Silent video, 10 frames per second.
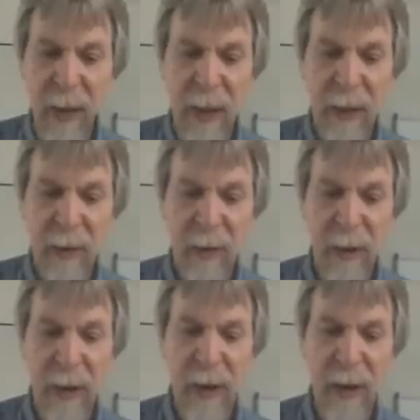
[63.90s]

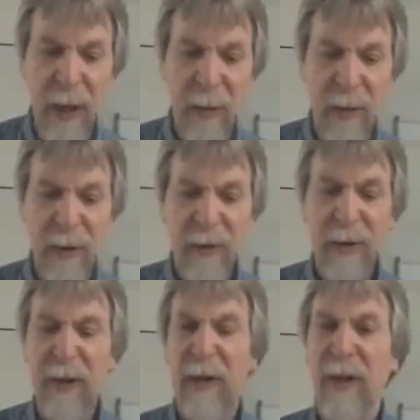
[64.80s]
Today, I will
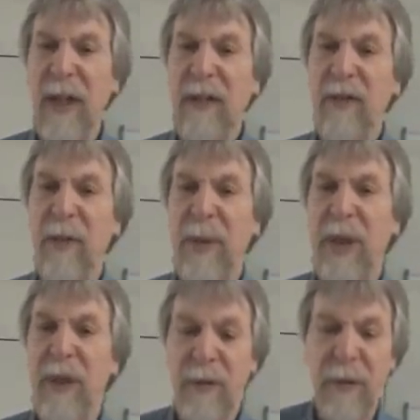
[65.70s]
start the lecture
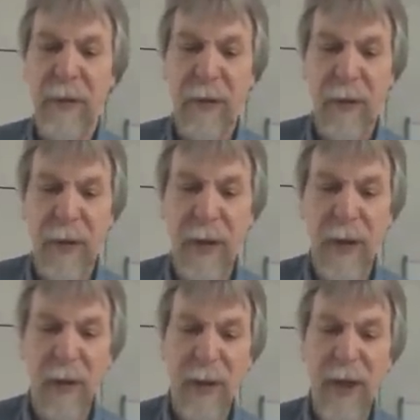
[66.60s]
by first of all
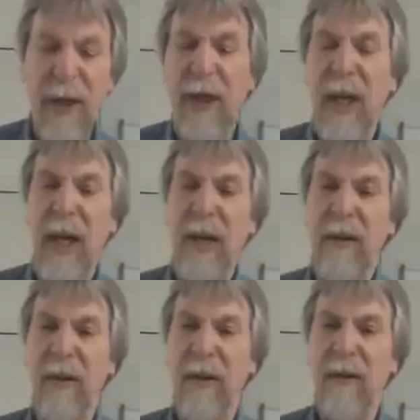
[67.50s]
looking
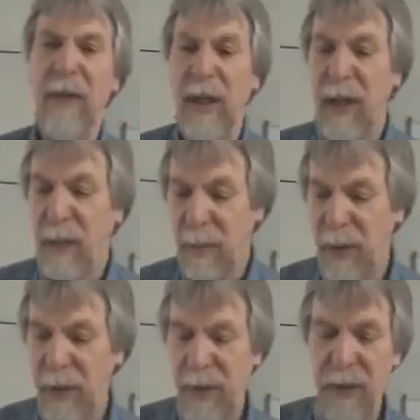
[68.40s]
at
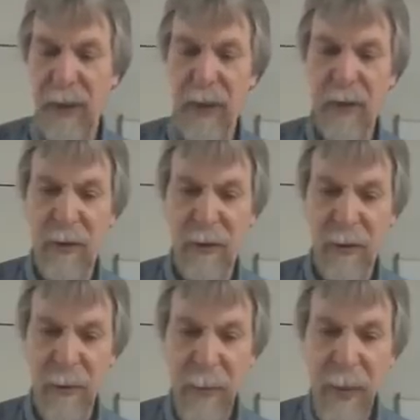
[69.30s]
reliability
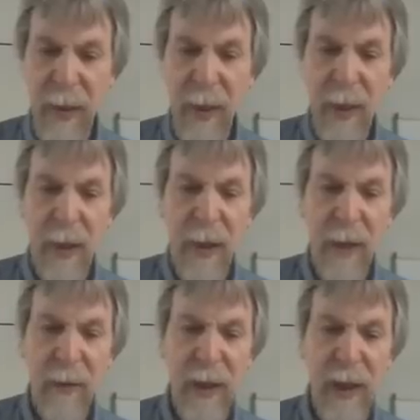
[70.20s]
issues.
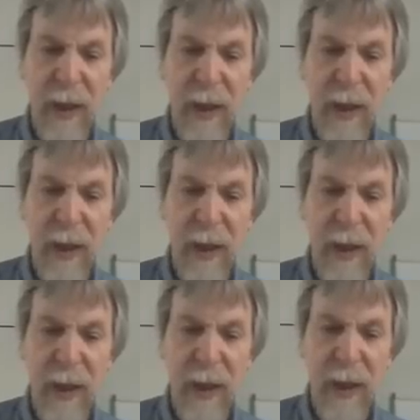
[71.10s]

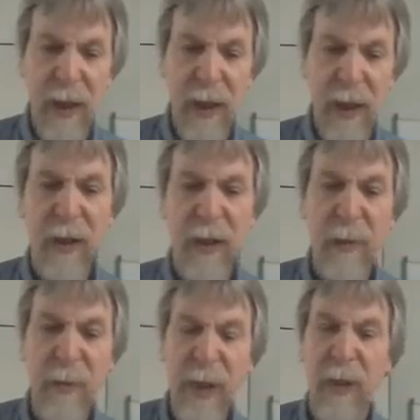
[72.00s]
Reliability issues
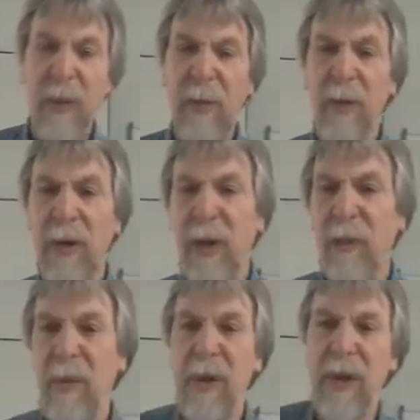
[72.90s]
are becoming more
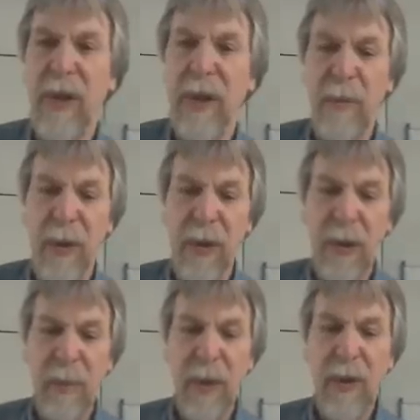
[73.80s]
and more
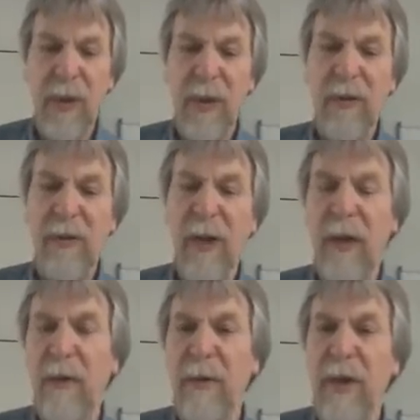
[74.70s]
important because
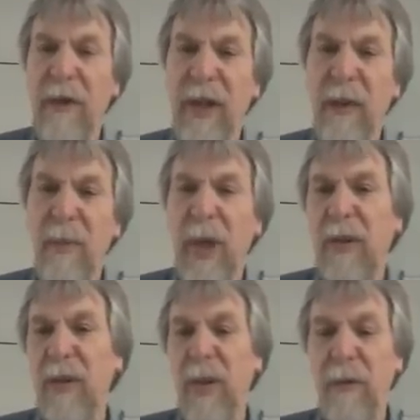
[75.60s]
of the
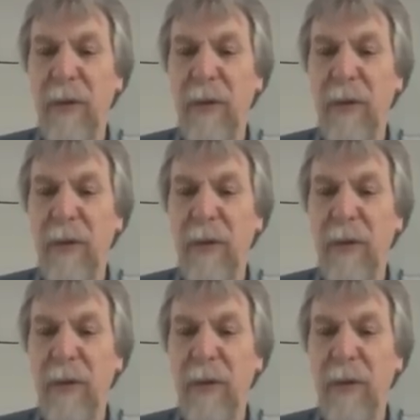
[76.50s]
impact of